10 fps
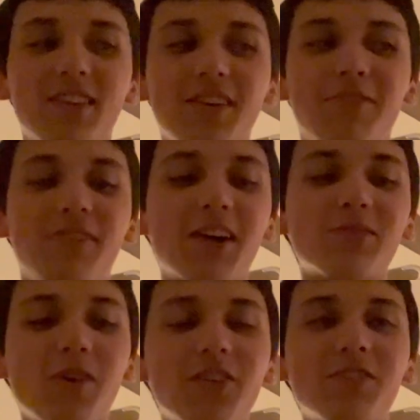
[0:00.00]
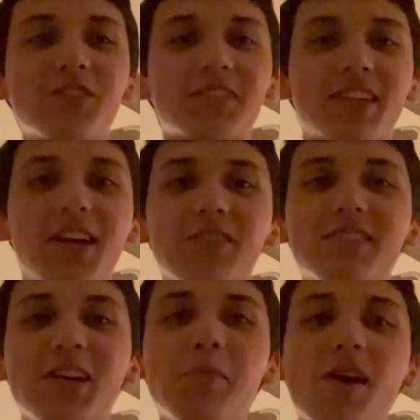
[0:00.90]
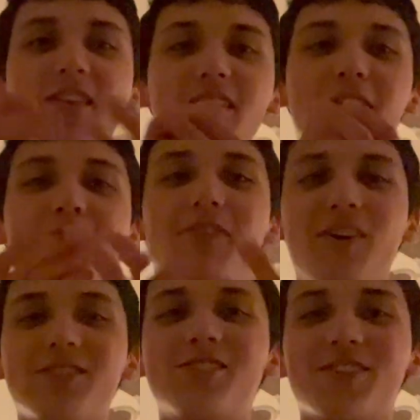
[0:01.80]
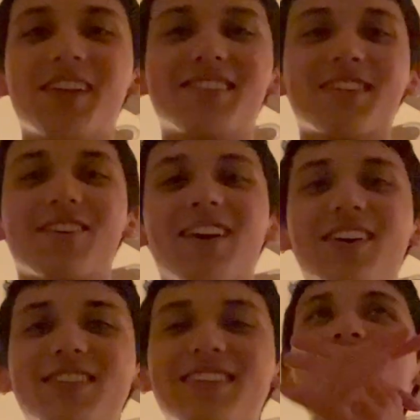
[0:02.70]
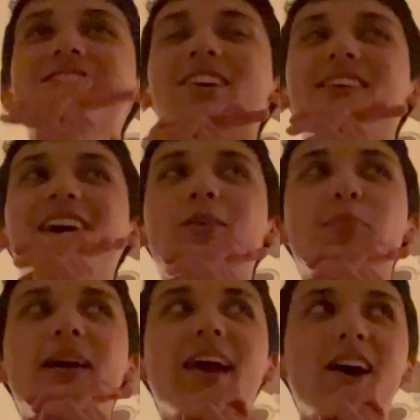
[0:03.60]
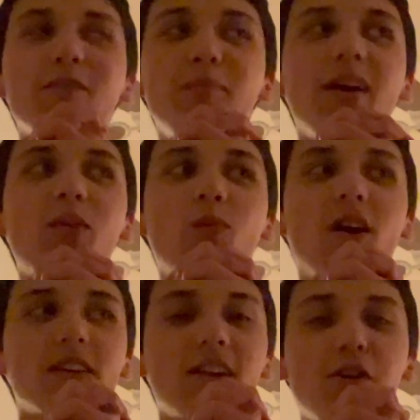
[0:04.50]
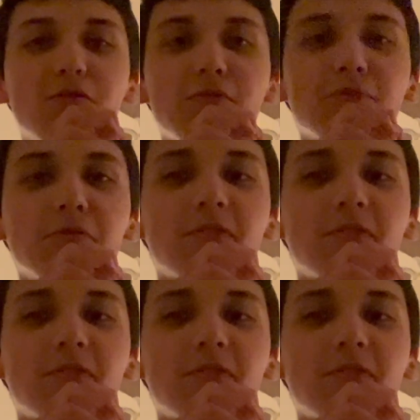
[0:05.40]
the fly swatter just kills them and then they fall straight to the ground. So I may have been walking over fruit